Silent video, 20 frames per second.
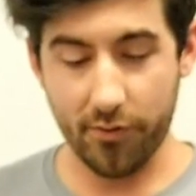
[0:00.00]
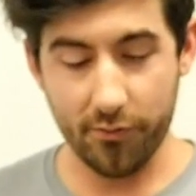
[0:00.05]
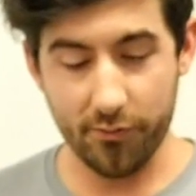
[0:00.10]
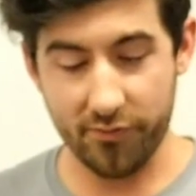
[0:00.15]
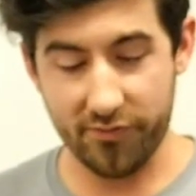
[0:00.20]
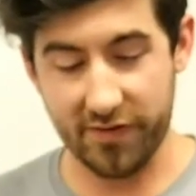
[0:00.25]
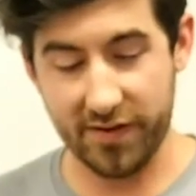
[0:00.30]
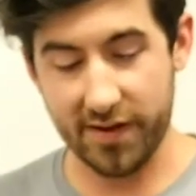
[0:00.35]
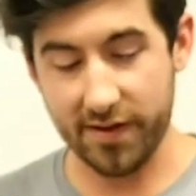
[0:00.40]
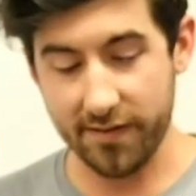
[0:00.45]
know
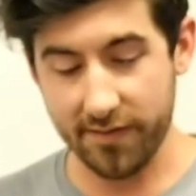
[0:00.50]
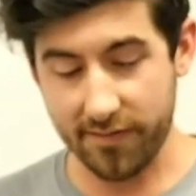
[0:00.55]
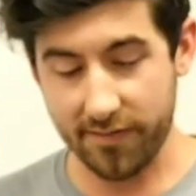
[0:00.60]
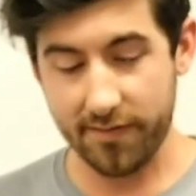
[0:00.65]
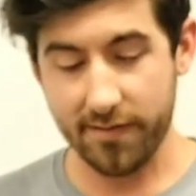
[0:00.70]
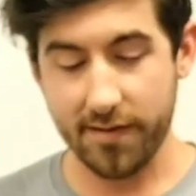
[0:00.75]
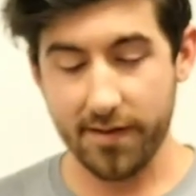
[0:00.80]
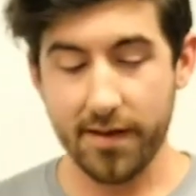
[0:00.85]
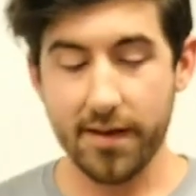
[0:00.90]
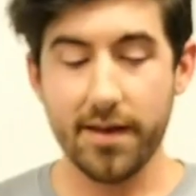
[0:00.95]
who she
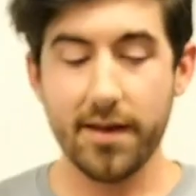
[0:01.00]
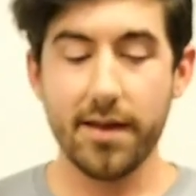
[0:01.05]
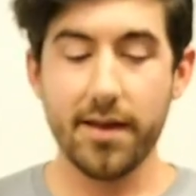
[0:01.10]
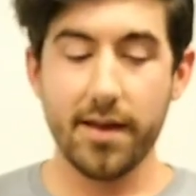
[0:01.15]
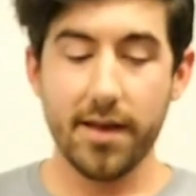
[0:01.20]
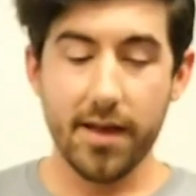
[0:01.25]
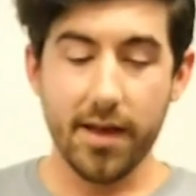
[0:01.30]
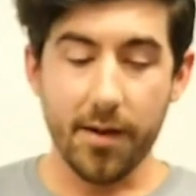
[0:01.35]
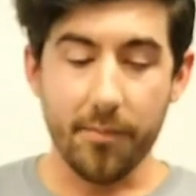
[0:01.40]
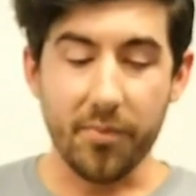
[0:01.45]
is.
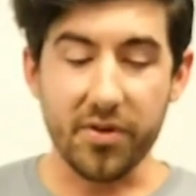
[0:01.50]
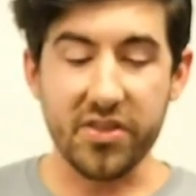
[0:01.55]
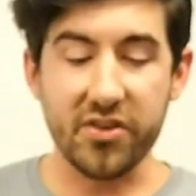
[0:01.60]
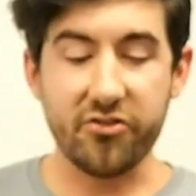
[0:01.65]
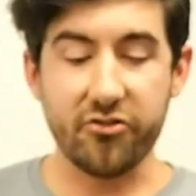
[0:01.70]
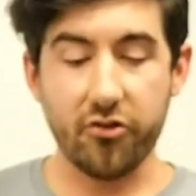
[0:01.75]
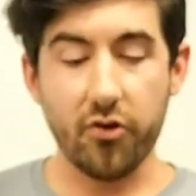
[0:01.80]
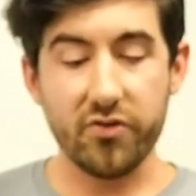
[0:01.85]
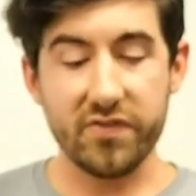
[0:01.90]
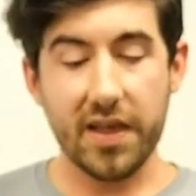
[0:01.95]
But
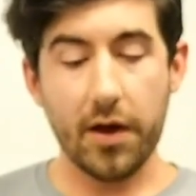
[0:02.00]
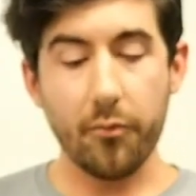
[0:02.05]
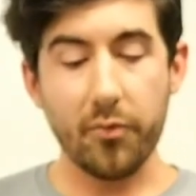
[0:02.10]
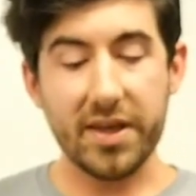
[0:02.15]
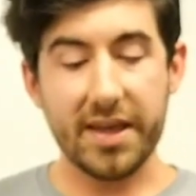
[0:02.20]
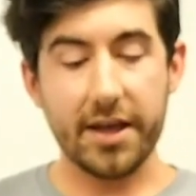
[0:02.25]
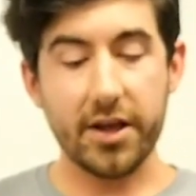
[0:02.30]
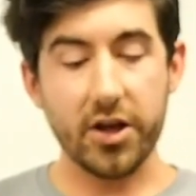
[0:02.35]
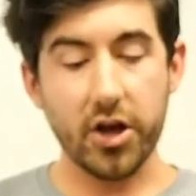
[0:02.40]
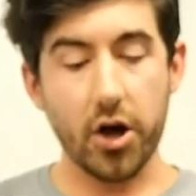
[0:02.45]
this shows that
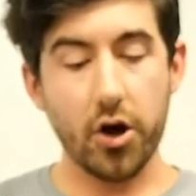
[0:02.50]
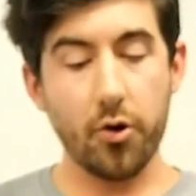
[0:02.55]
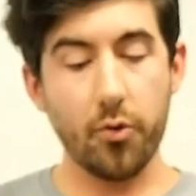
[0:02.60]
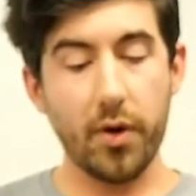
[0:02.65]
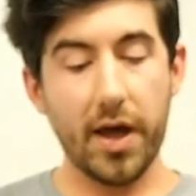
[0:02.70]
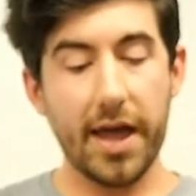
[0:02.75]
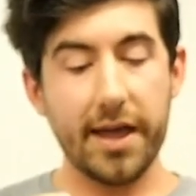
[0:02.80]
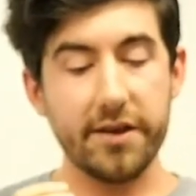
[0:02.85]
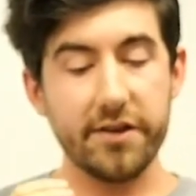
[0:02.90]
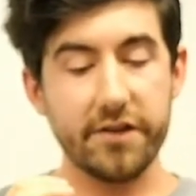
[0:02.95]
we can
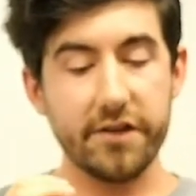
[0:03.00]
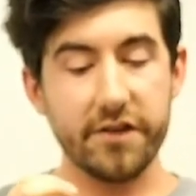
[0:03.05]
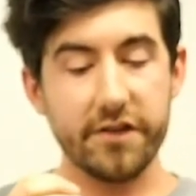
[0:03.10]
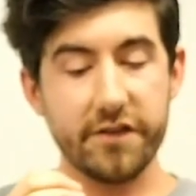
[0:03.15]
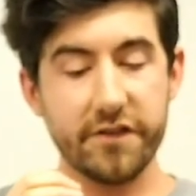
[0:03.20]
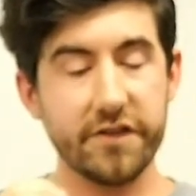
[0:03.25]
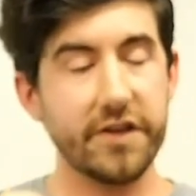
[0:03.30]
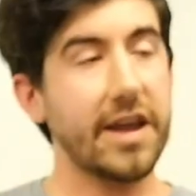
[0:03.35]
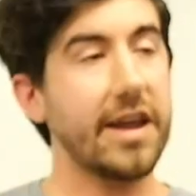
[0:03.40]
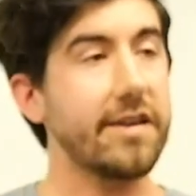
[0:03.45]
go and
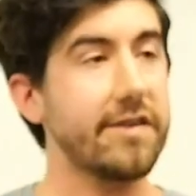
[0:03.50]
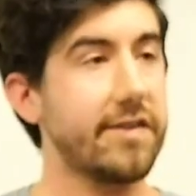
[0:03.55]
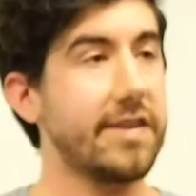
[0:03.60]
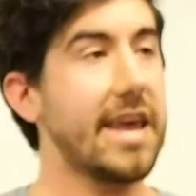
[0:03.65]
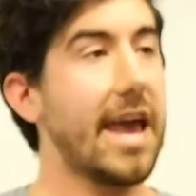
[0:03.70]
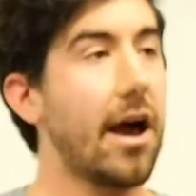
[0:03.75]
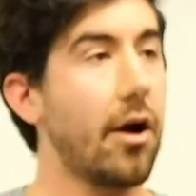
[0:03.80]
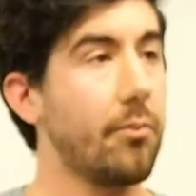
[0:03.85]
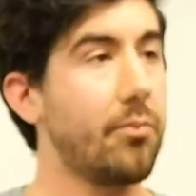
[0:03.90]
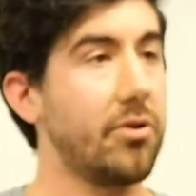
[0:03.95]
change
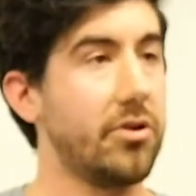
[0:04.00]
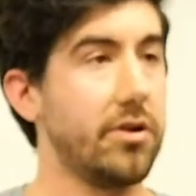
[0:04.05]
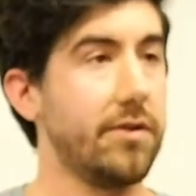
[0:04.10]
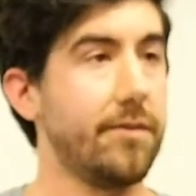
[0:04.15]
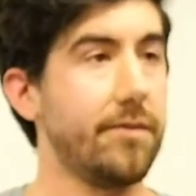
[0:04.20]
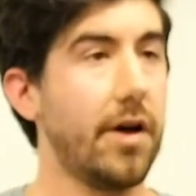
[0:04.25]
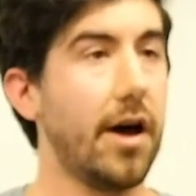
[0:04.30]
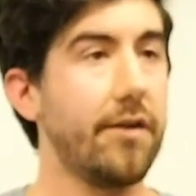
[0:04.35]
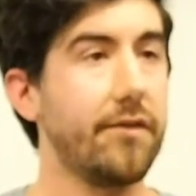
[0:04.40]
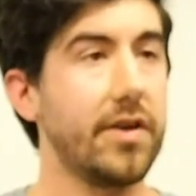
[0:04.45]
the output
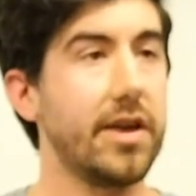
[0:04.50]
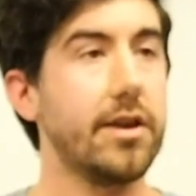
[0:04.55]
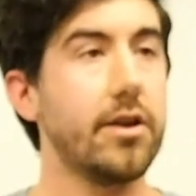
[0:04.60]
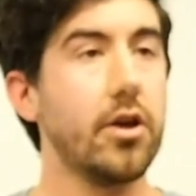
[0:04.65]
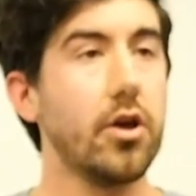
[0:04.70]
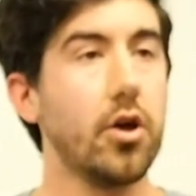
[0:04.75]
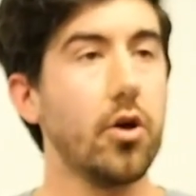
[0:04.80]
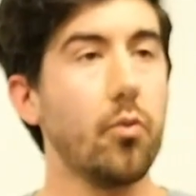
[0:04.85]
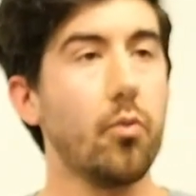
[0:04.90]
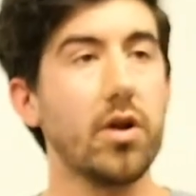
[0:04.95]
of it.